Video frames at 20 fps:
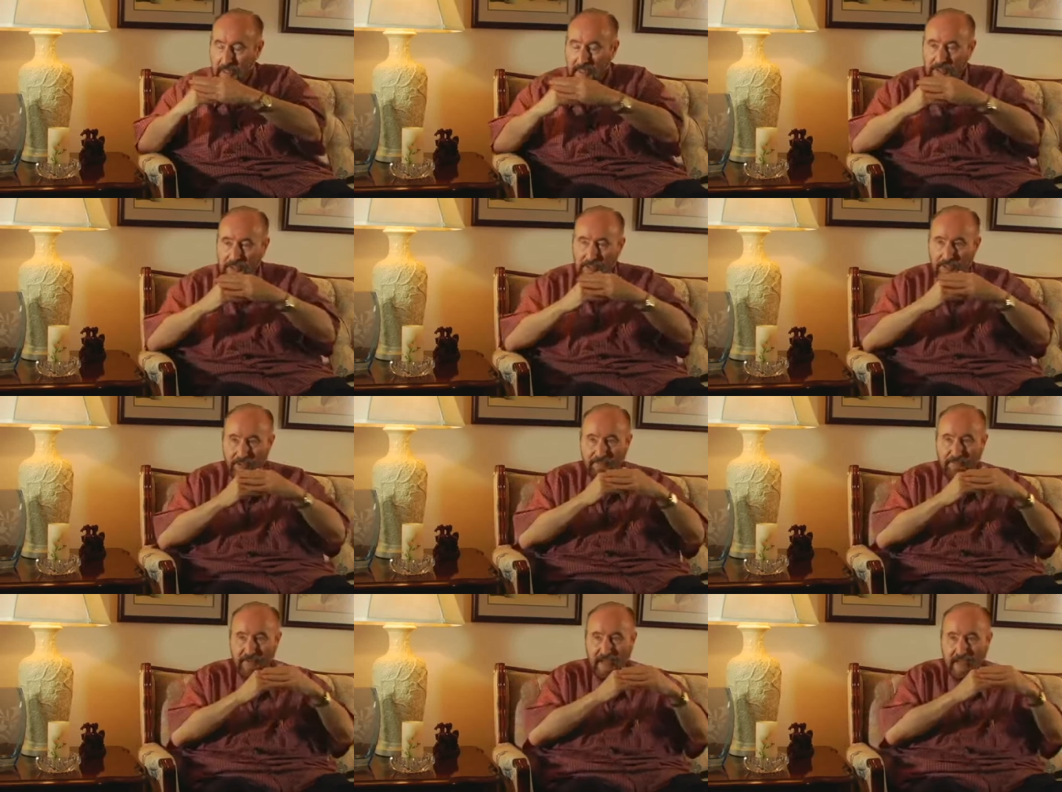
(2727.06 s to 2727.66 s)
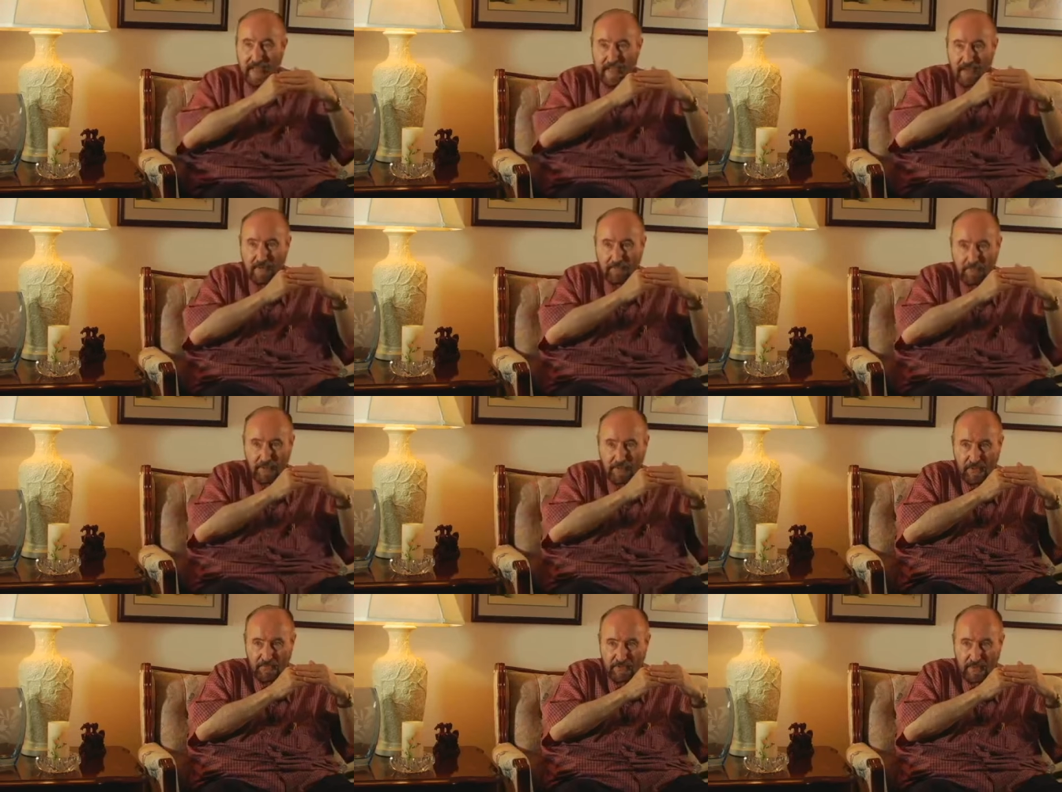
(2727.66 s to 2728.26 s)
So if I
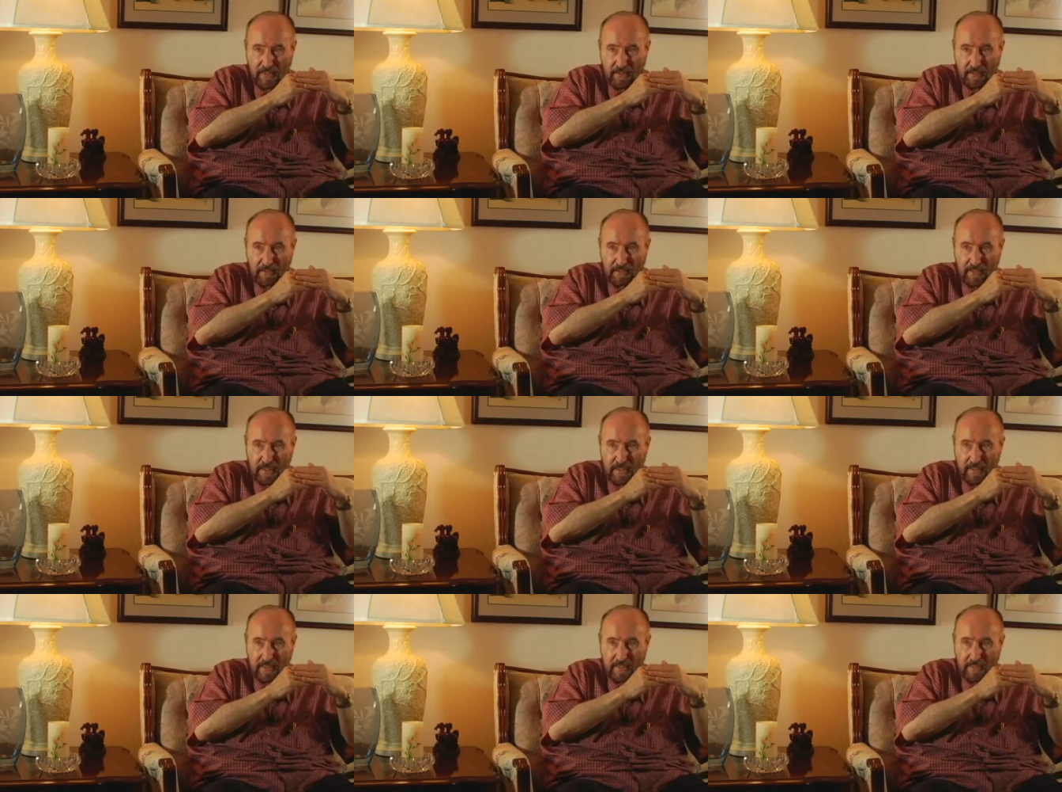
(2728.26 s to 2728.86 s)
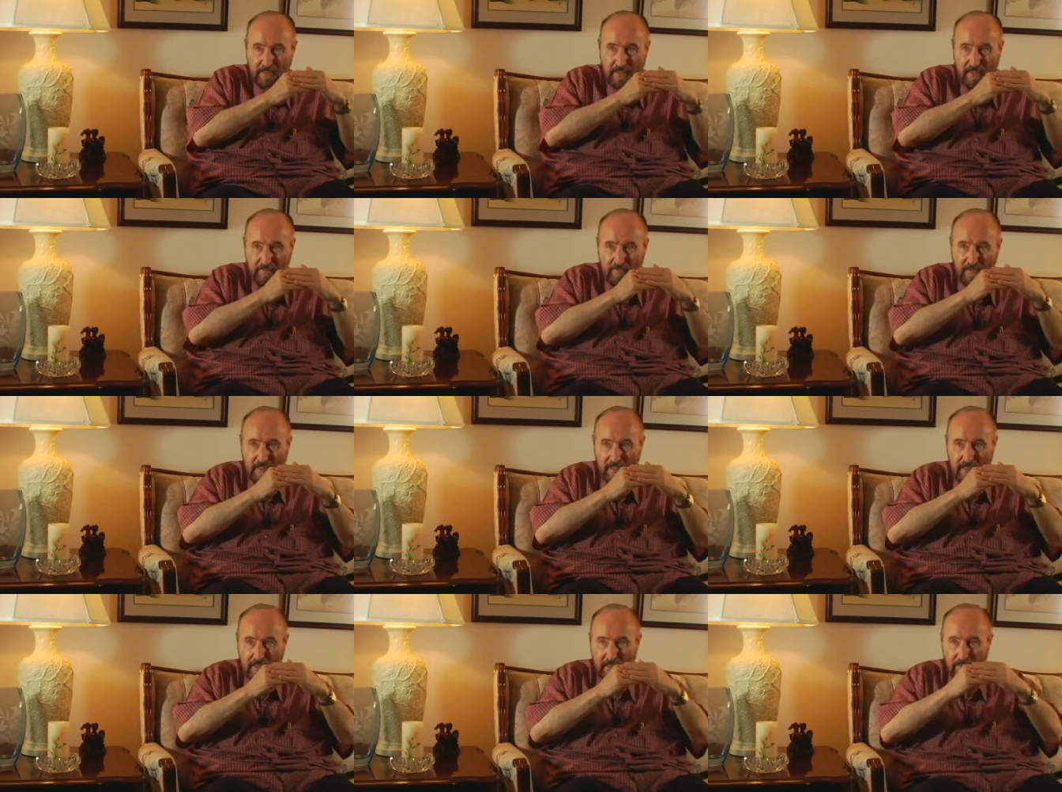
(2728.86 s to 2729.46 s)
have perfect
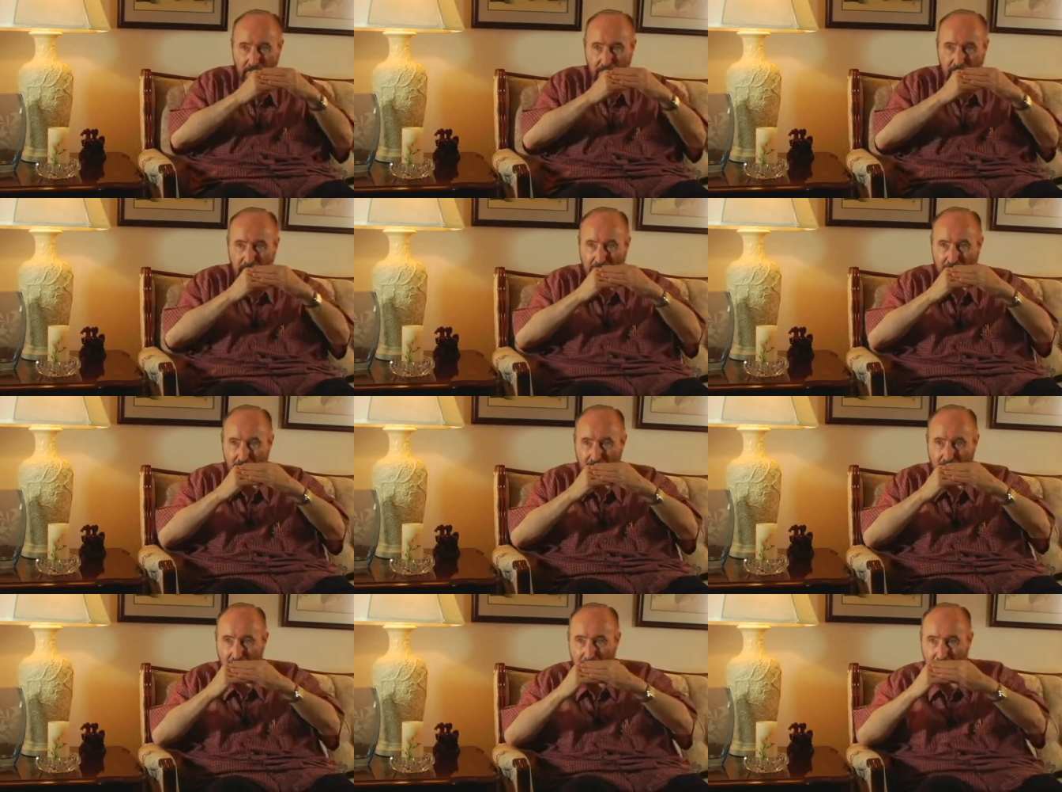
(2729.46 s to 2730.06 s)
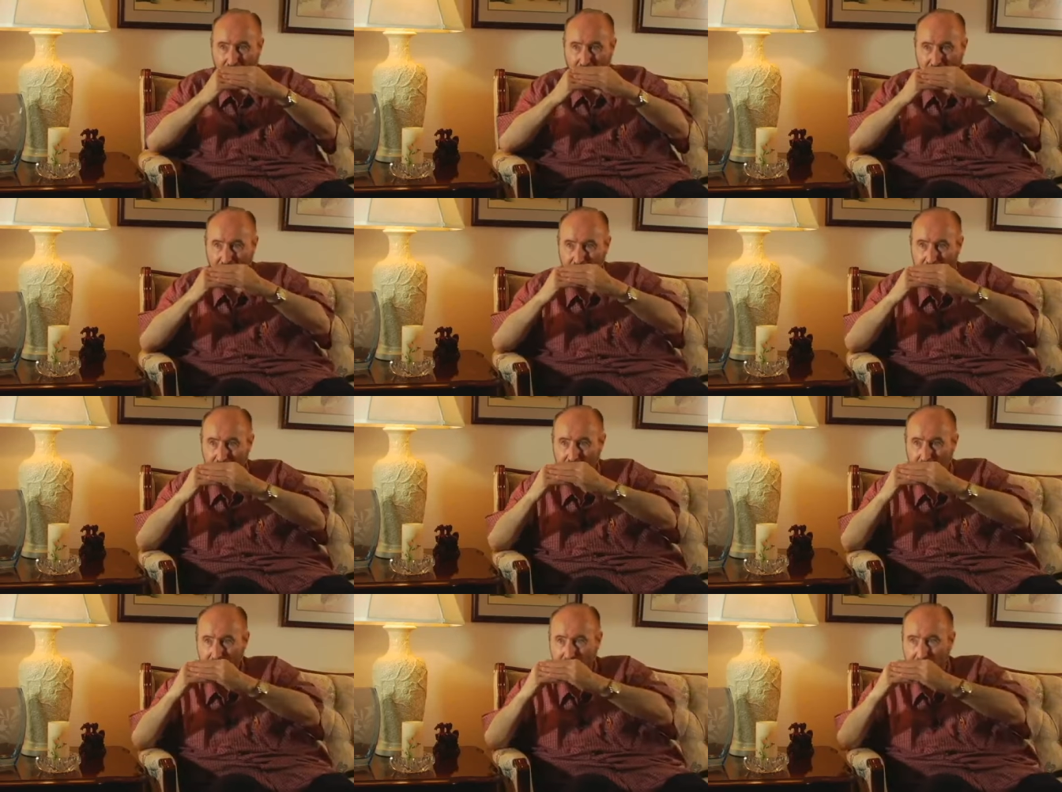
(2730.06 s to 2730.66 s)
conductivity, I don't have any
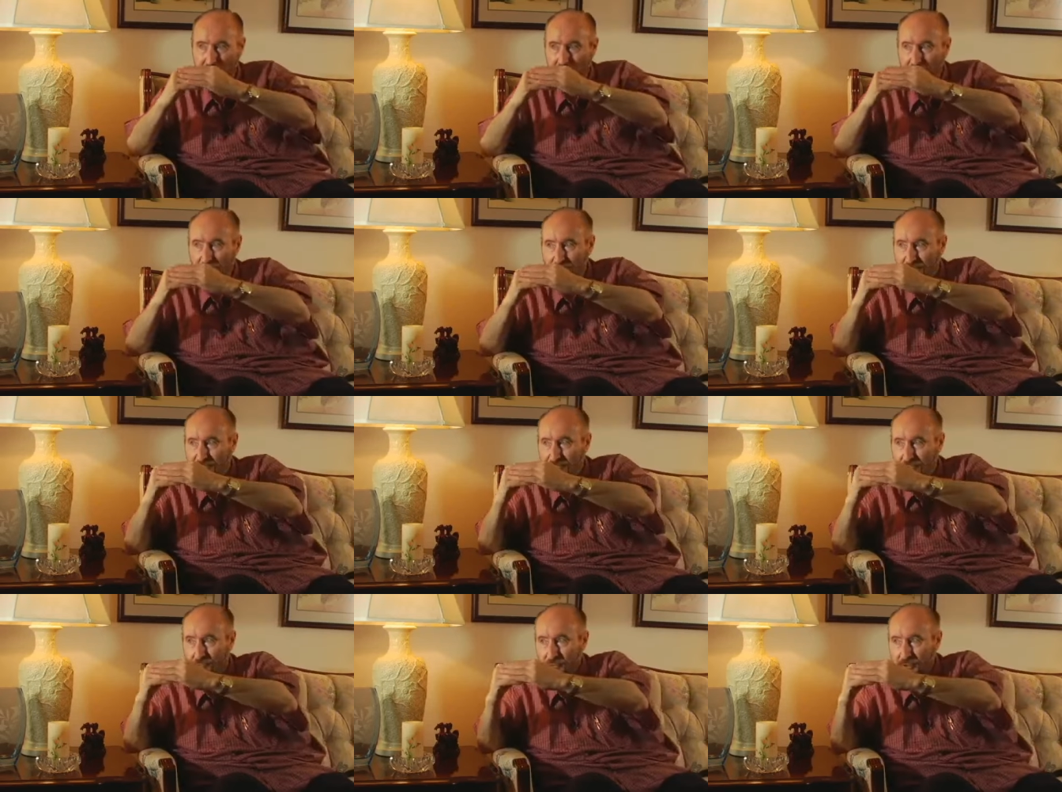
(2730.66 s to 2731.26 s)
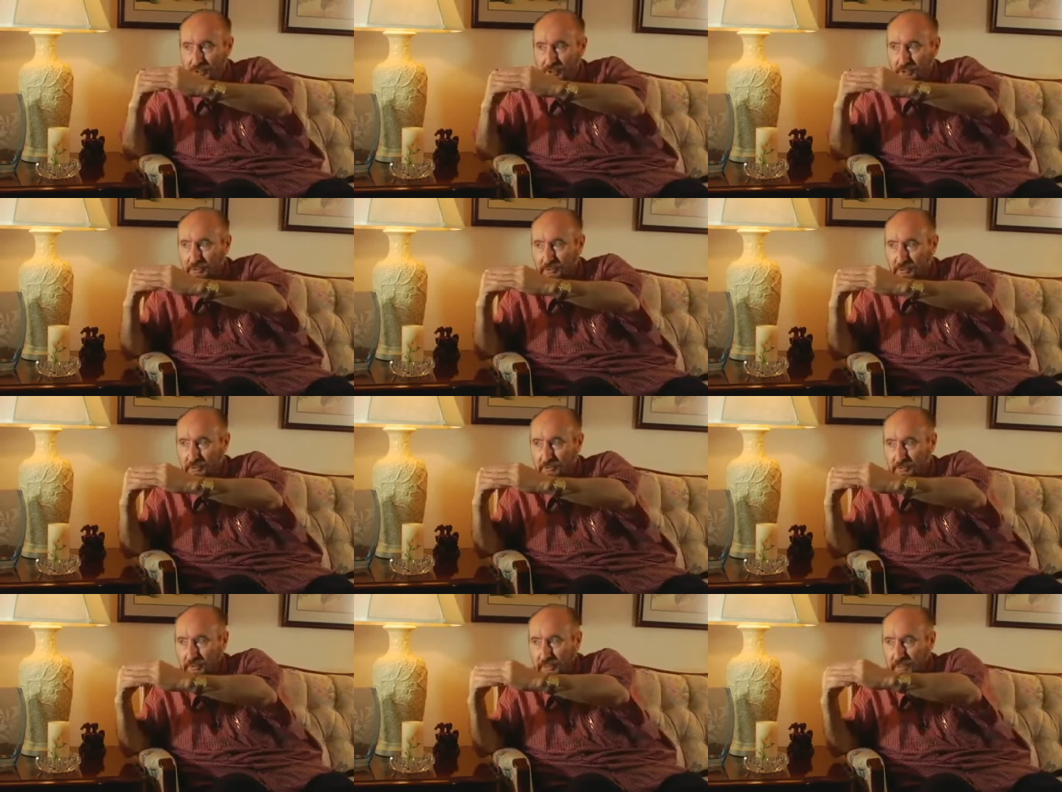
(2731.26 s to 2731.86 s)
loss. The energy is forced to
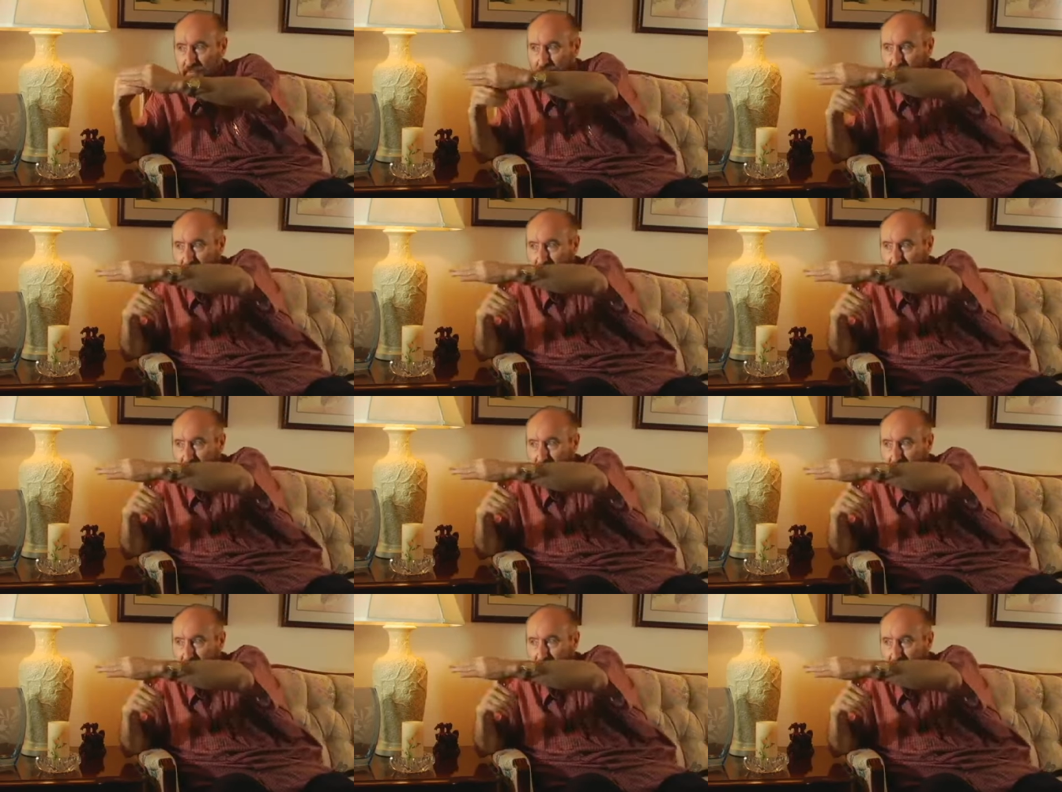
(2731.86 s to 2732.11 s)
hold in